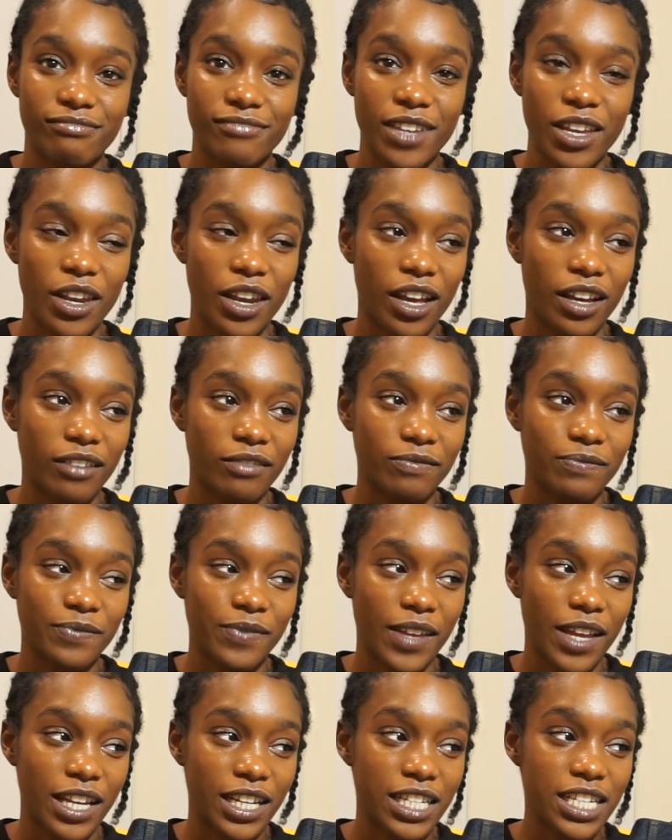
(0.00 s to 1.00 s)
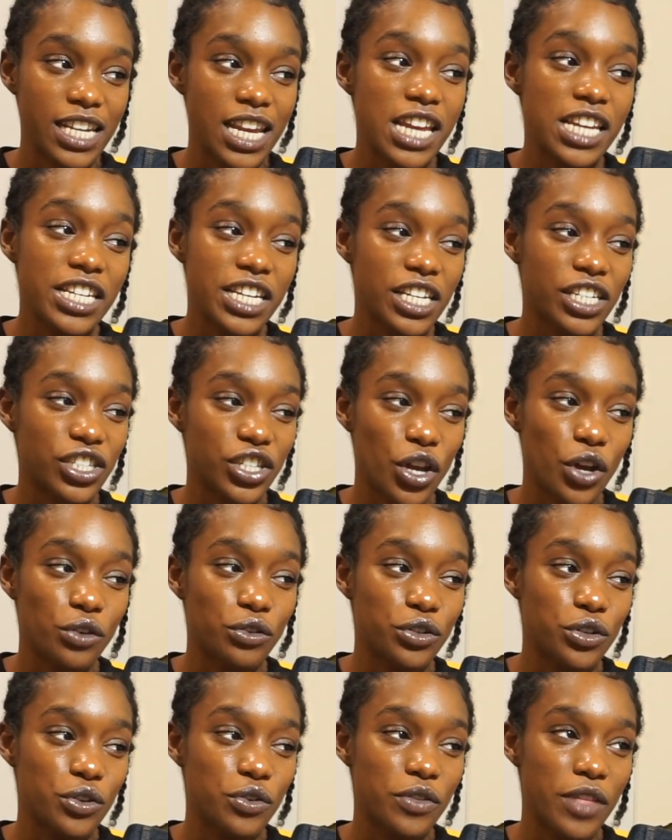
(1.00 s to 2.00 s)
you know it just
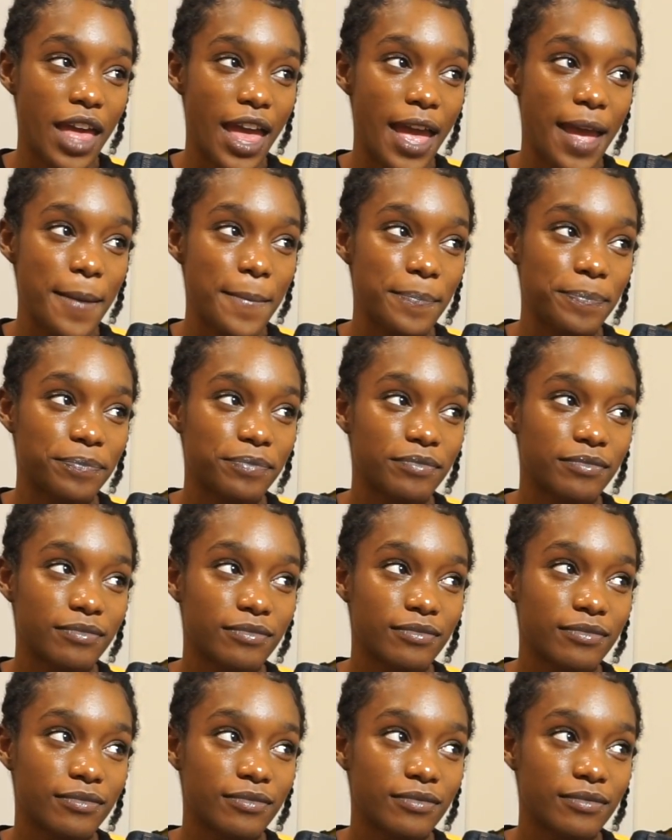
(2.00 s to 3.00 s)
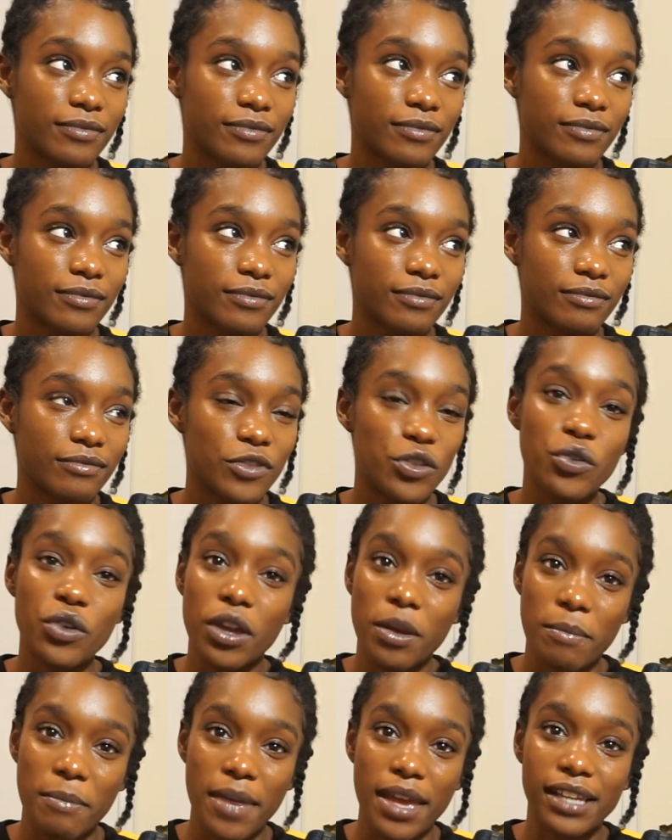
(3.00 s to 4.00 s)
shows you that you
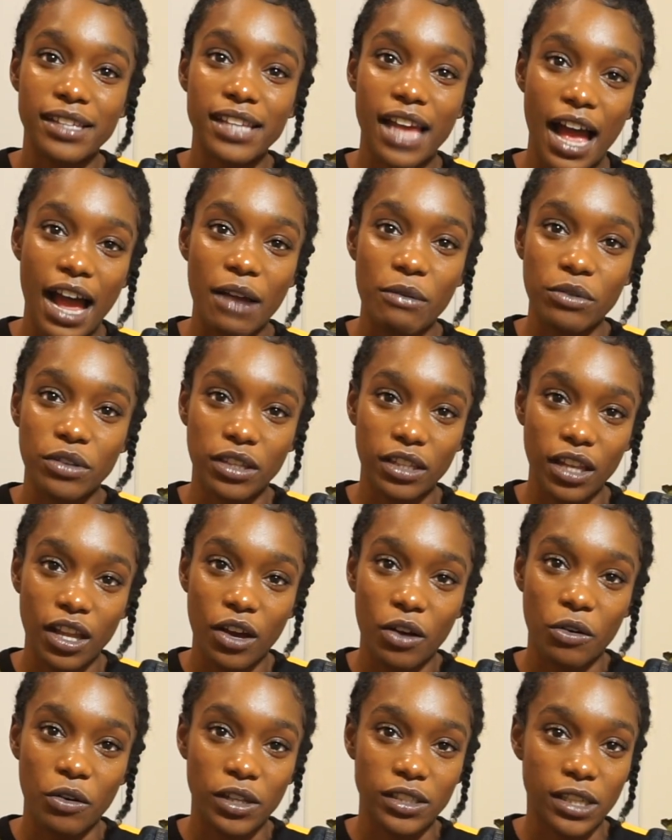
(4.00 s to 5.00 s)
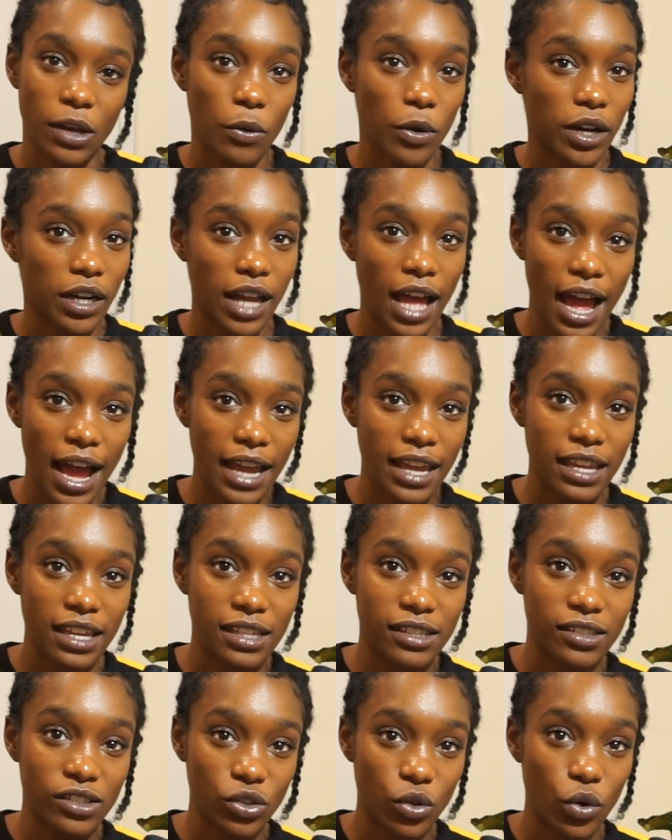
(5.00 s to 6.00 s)
can mix high with low because I work in a
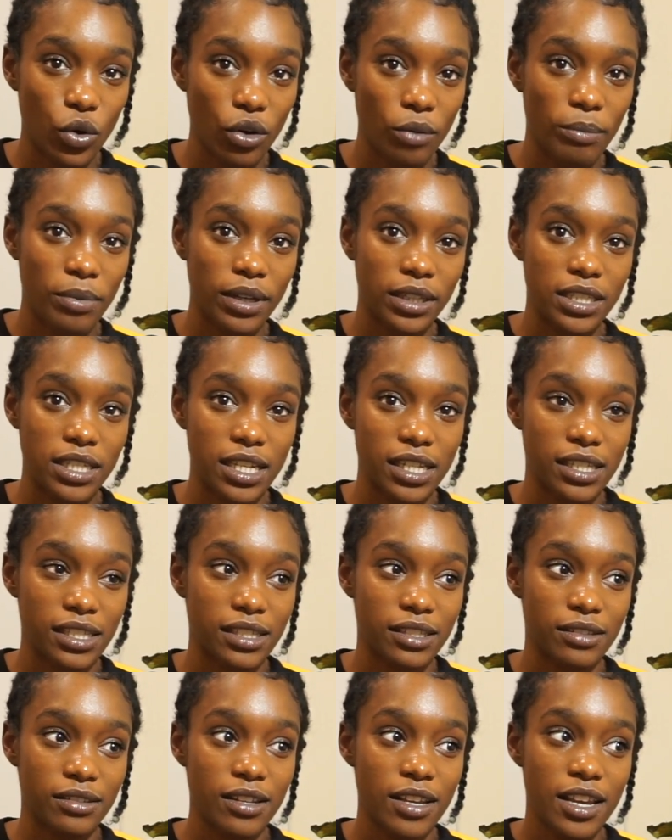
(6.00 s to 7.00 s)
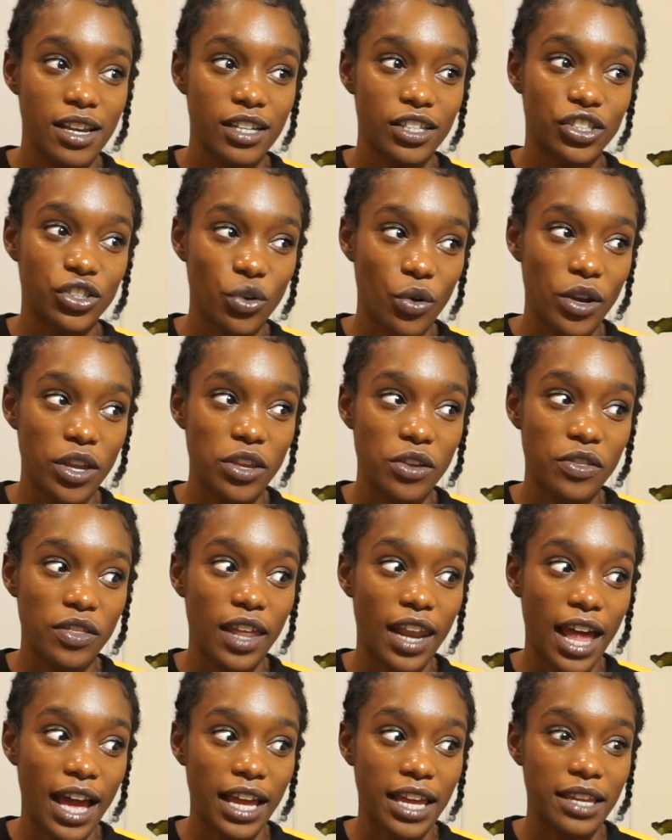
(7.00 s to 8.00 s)
high-end store but just showing you
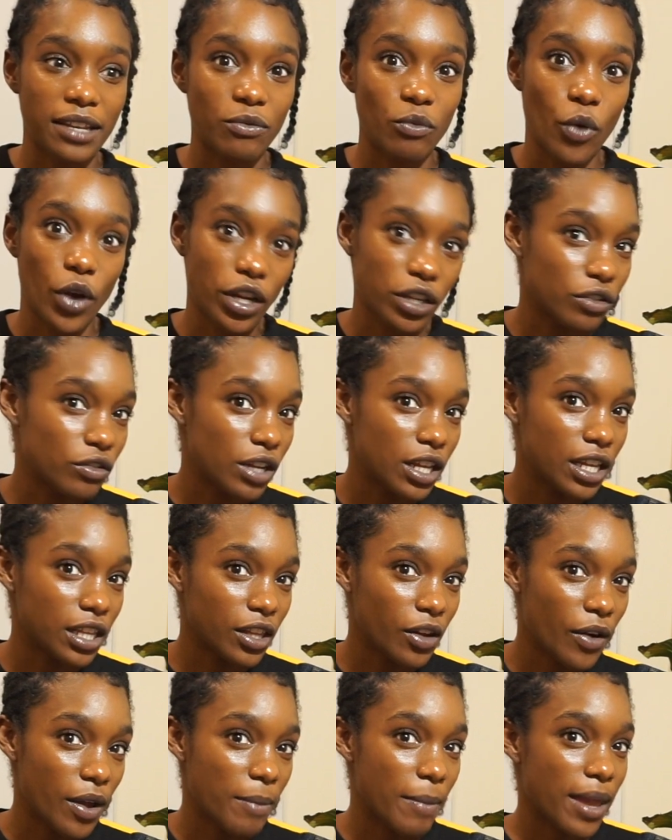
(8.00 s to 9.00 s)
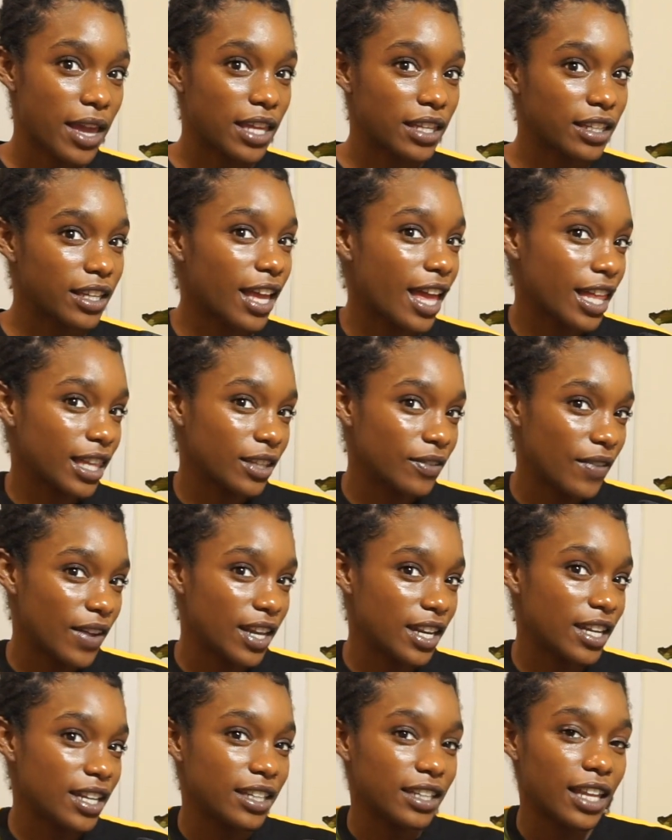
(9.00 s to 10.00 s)
that I can wear Uniqlo and make it look
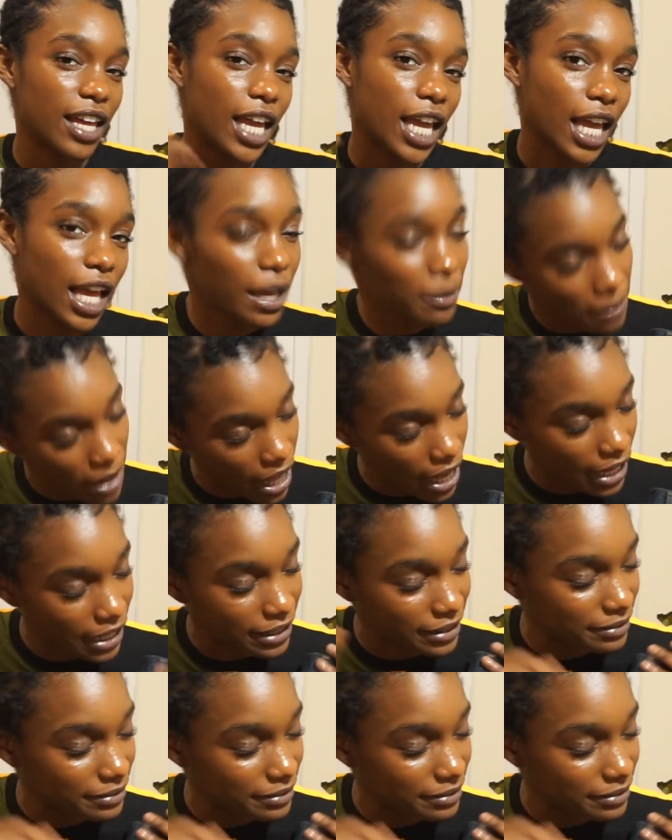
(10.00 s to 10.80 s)
elevated like mine.